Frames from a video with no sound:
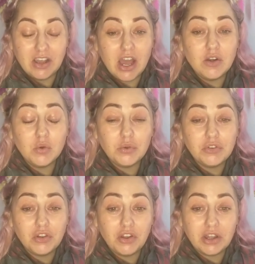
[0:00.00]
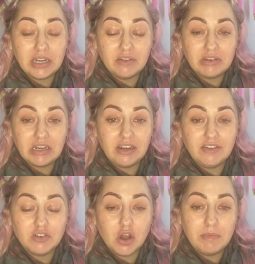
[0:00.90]
And also I'd love you to leave
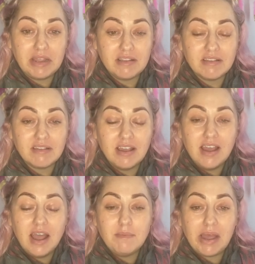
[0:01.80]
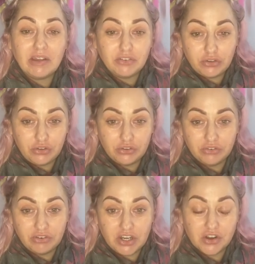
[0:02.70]
comments about future
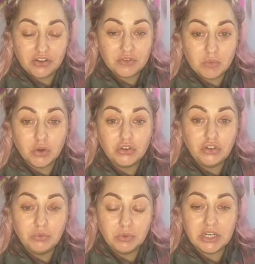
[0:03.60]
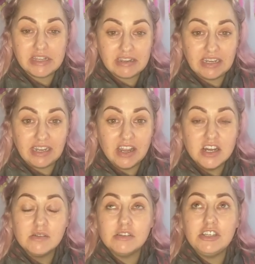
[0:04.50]
videos. What do you want to see?
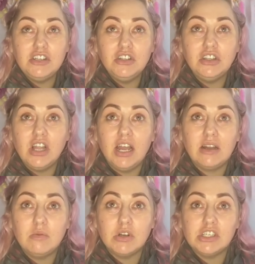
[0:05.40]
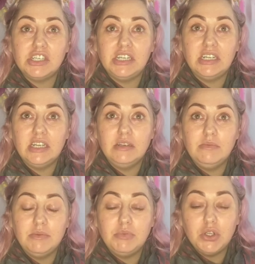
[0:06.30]
What do you like watching in the
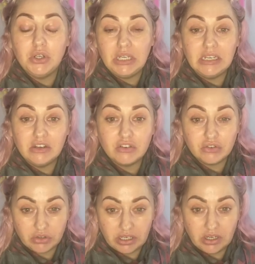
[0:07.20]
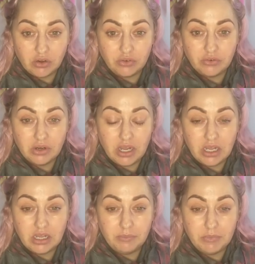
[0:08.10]
beauty industry
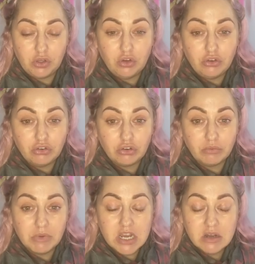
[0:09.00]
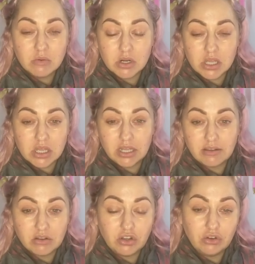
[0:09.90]
on YouTube? What are the things
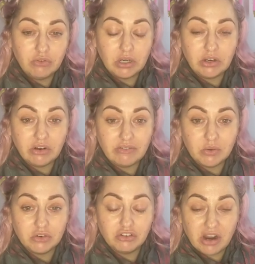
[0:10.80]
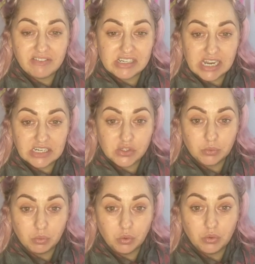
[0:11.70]
that you really gravitate
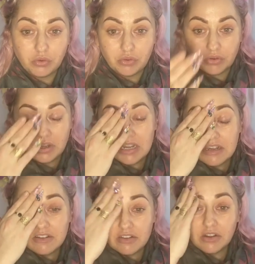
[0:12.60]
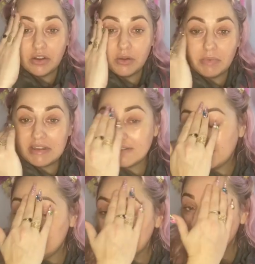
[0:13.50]
towards? So my
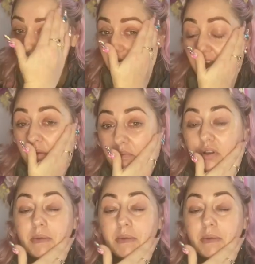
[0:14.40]
skin's all prepped.